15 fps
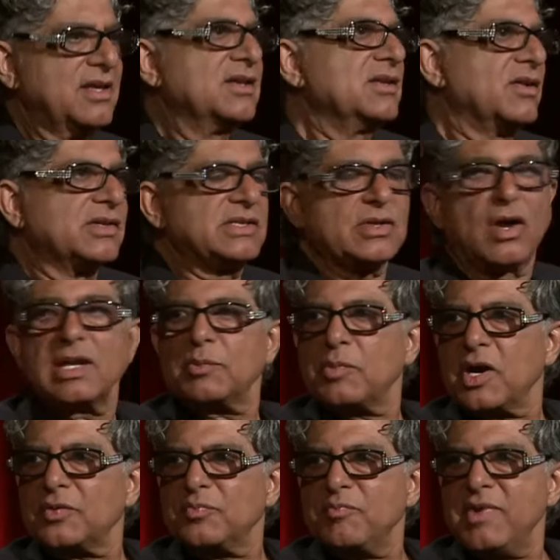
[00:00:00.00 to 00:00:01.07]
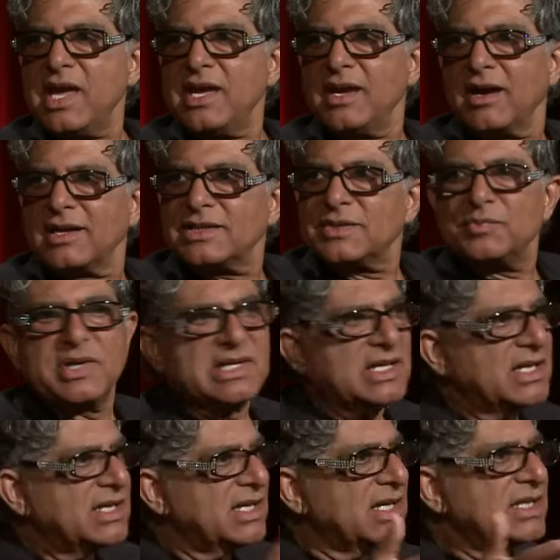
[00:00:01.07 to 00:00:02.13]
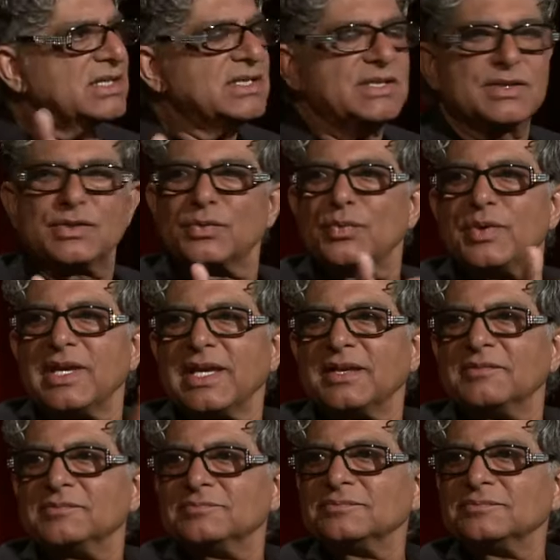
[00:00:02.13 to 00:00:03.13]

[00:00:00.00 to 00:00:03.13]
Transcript: you know, it's all about me, ultimately leads to we.